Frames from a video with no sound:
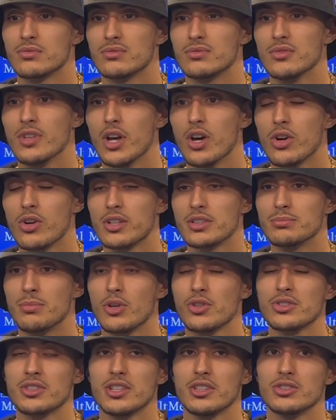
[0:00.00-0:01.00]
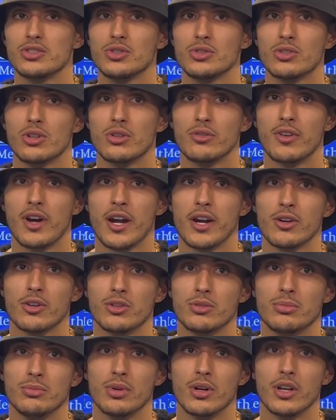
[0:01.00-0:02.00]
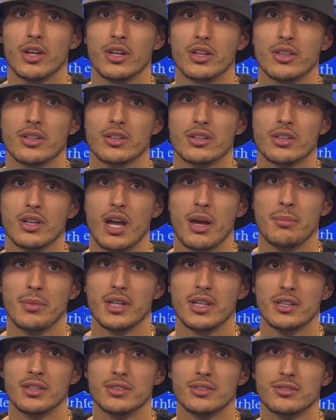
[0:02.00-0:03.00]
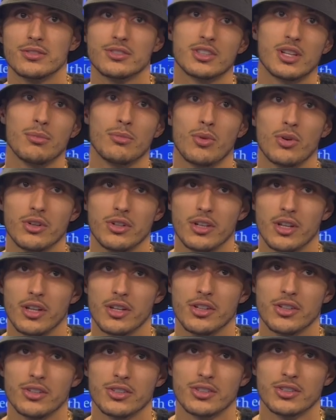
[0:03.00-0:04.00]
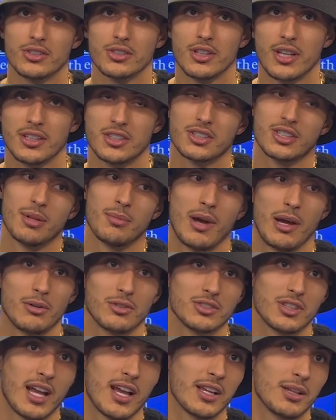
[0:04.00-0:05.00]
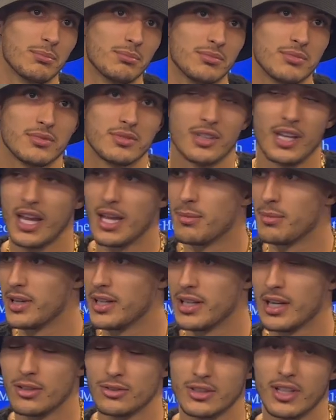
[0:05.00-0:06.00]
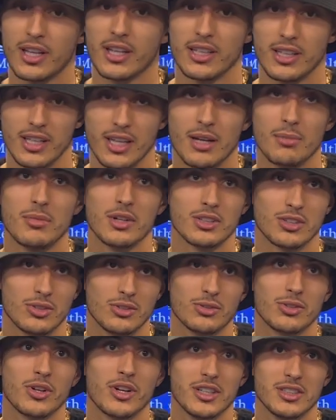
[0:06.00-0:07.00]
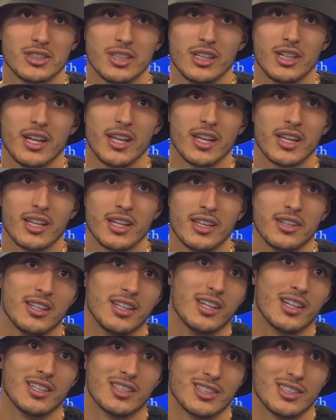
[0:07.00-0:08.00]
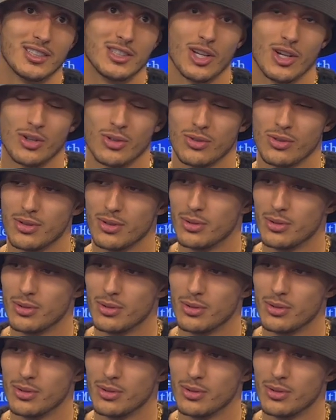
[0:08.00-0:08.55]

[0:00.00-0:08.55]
No, because most things do go viral, but I mean, some more than others. Like, some I came in, I was like, yeah, I'm about to go crazy here. And then you just don't.